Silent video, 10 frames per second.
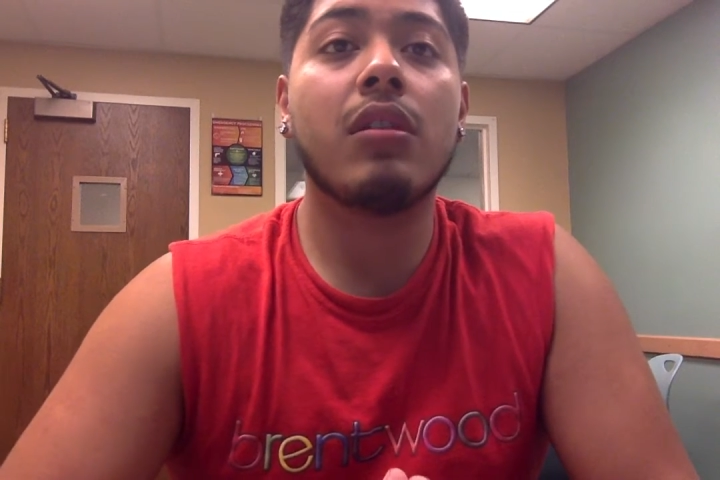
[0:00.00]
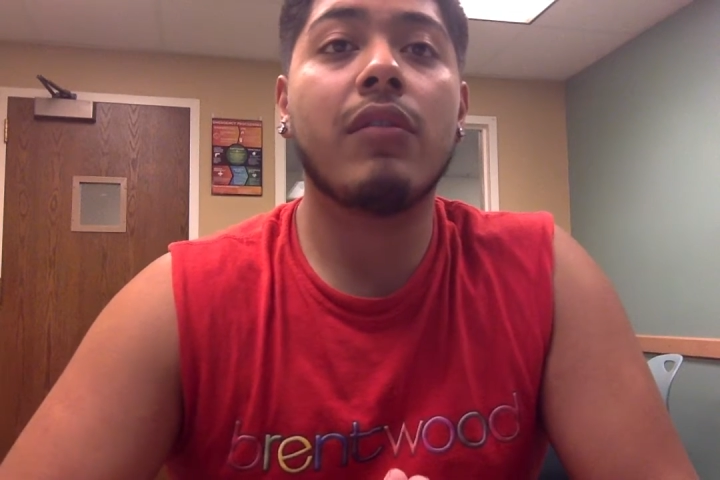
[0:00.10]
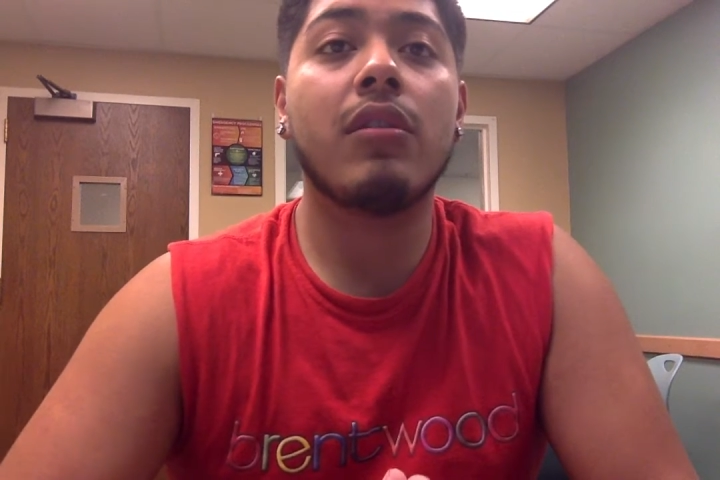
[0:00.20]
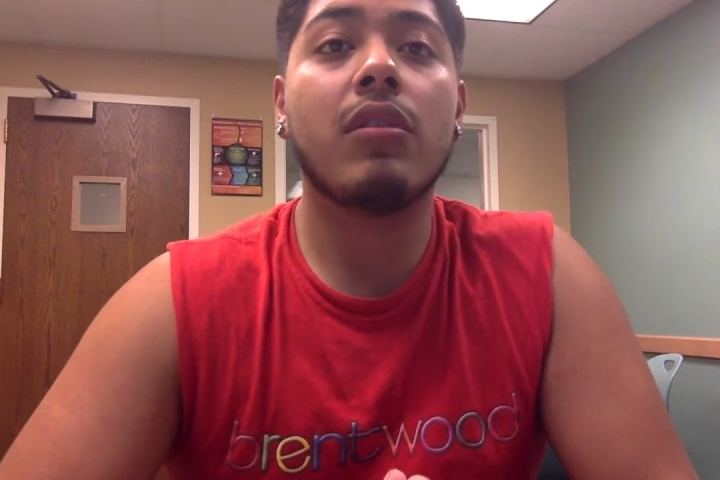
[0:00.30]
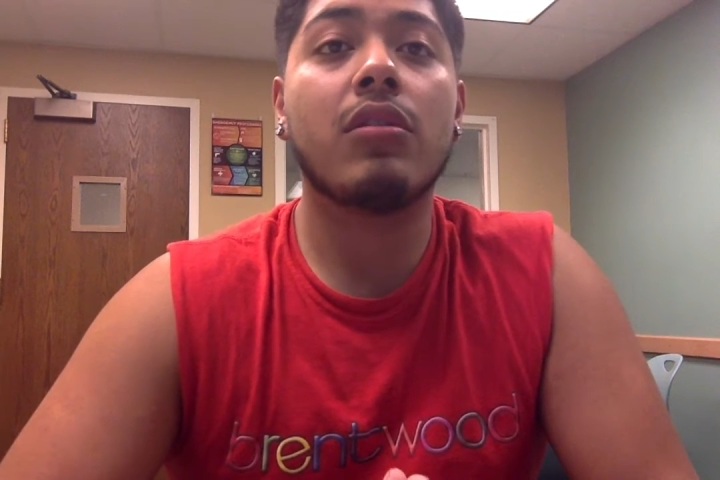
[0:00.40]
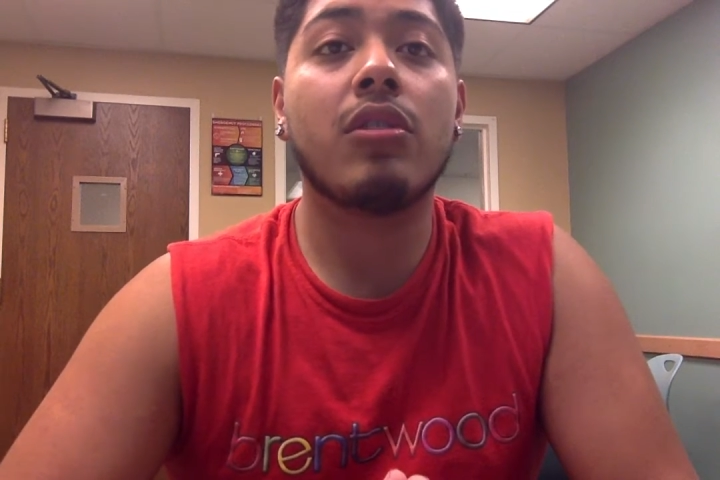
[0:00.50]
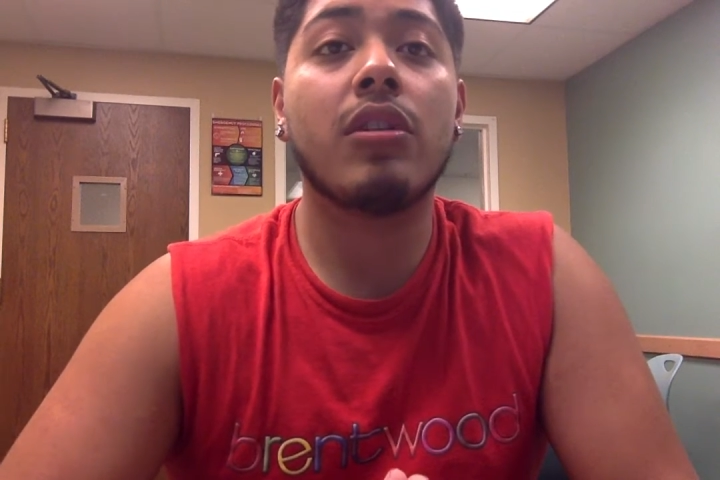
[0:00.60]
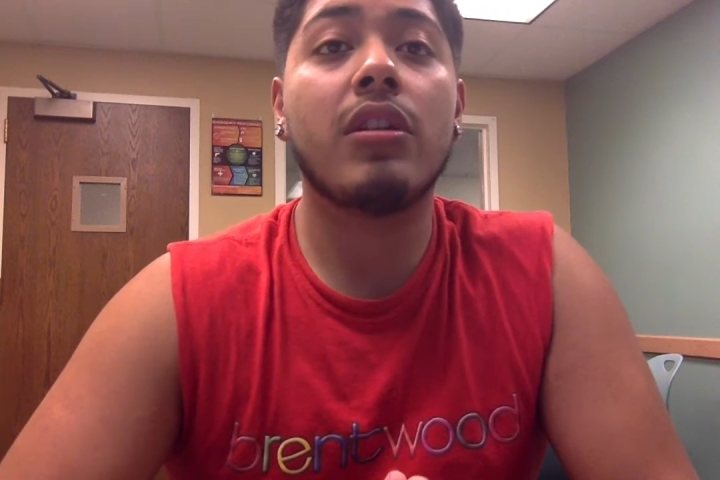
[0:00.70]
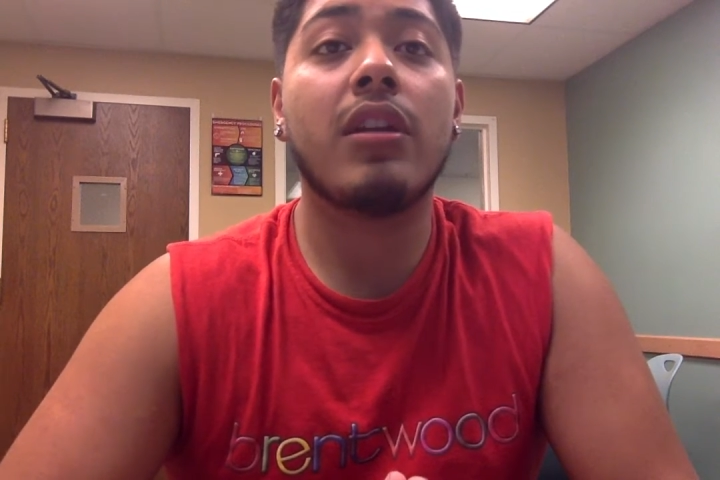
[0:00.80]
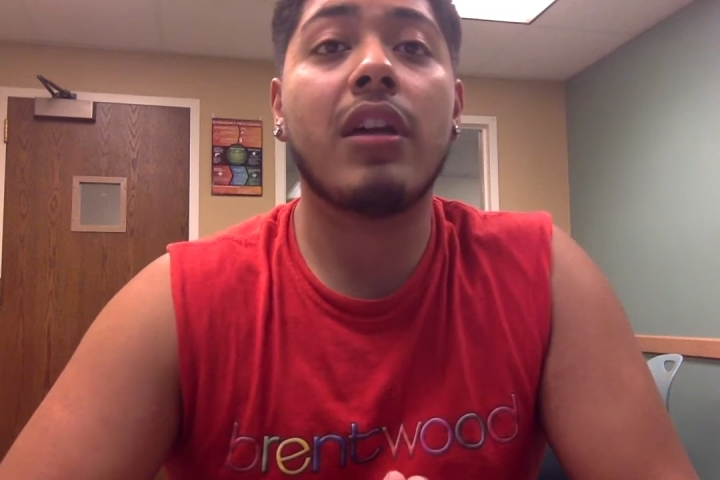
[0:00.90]
of the
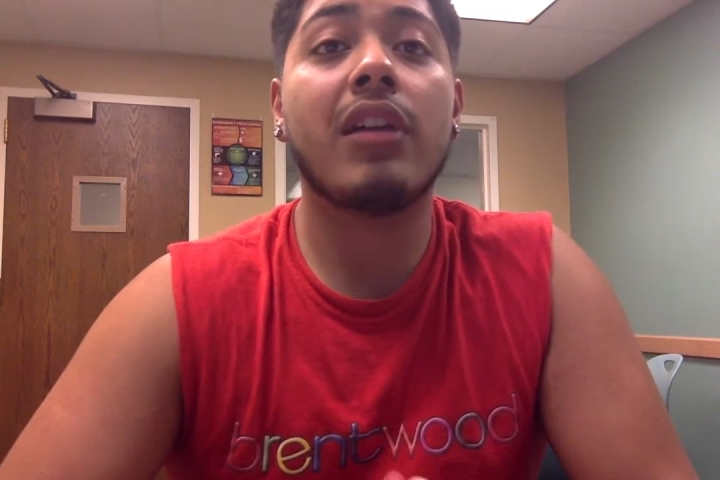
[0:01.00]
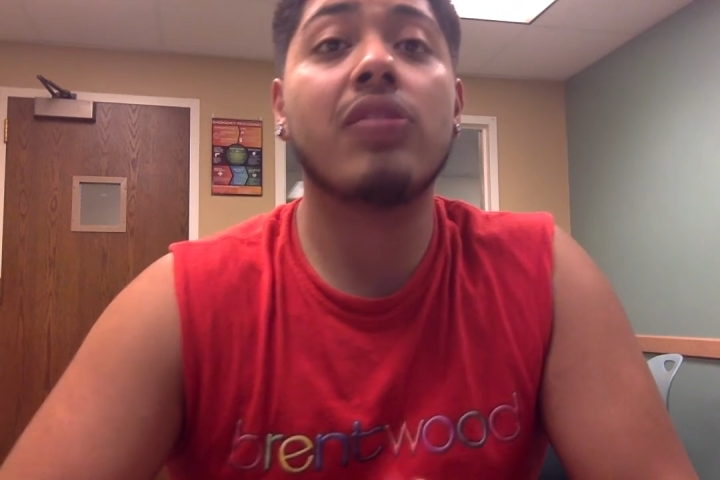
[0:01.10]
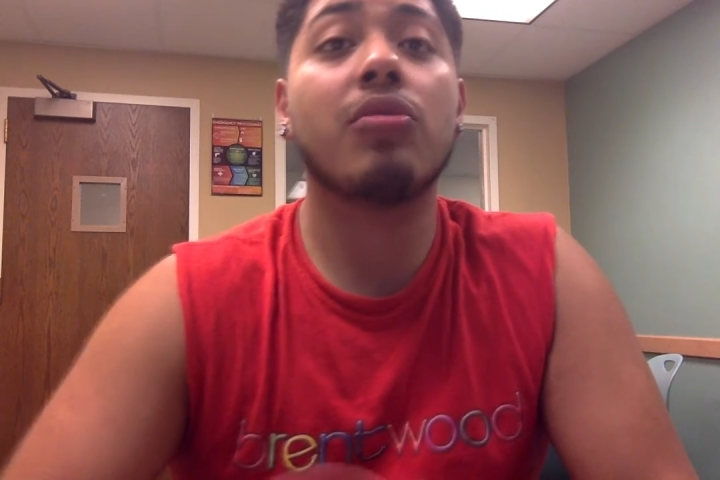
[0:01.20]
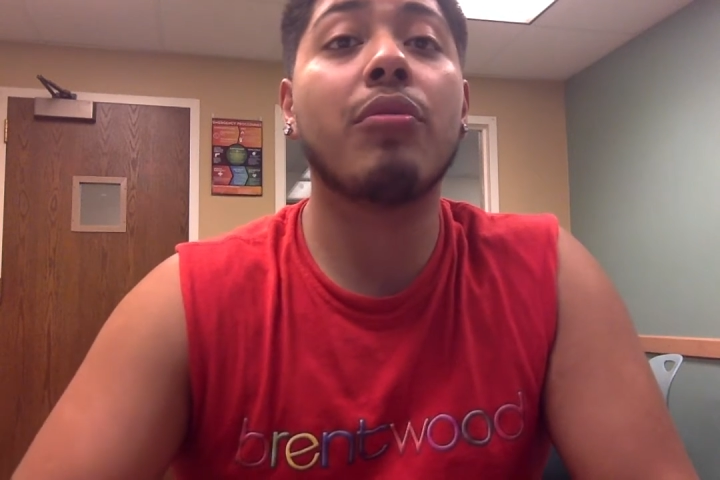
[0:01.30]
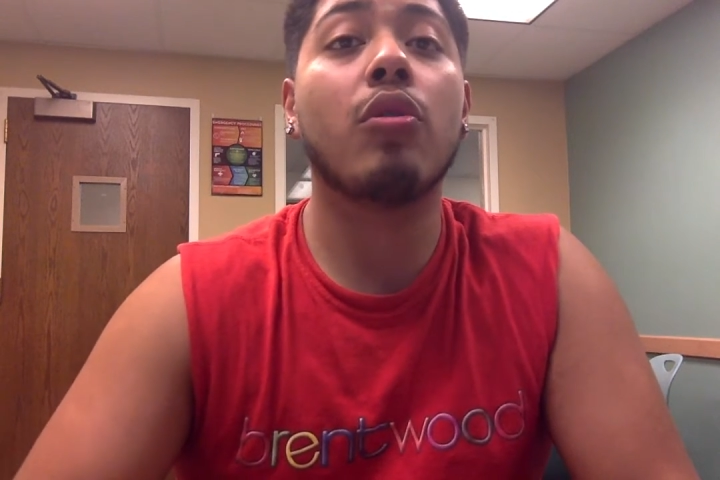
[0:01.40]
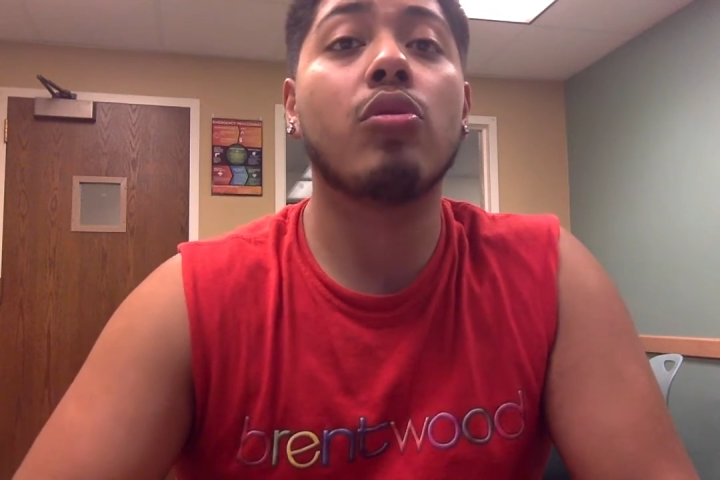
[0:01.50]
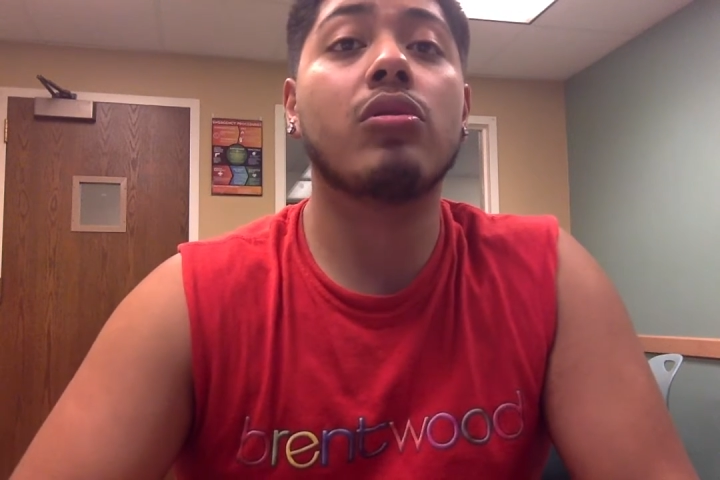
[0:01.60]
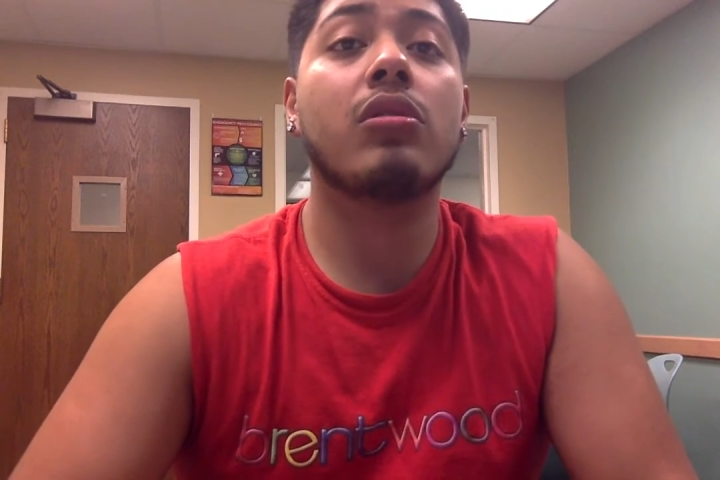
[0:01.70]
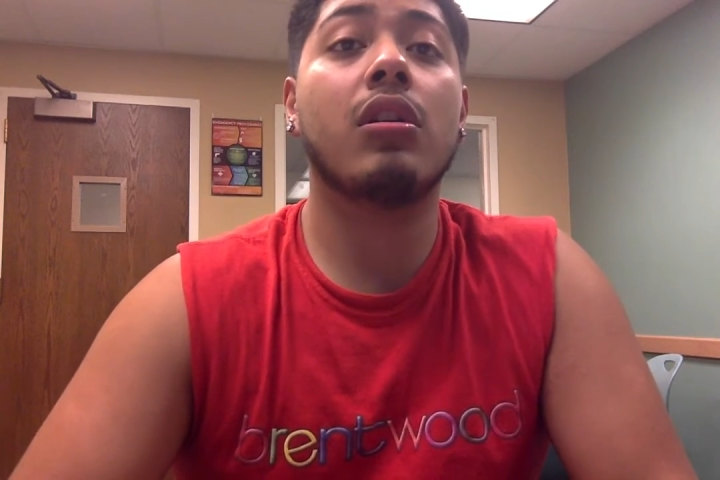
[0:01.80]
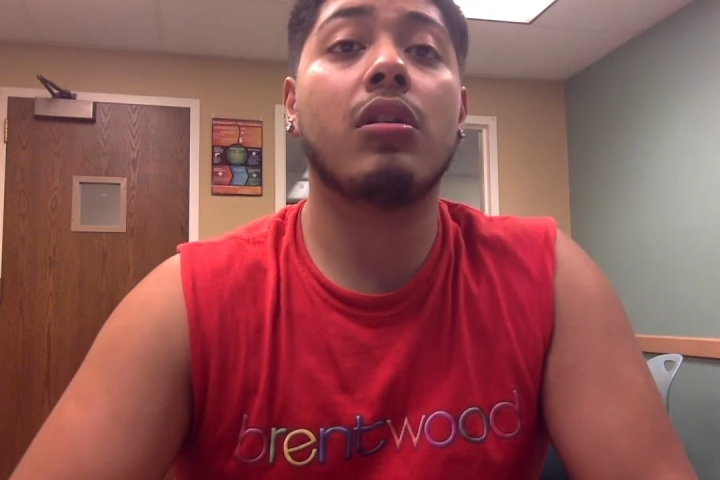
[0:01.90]
attorney has three roles,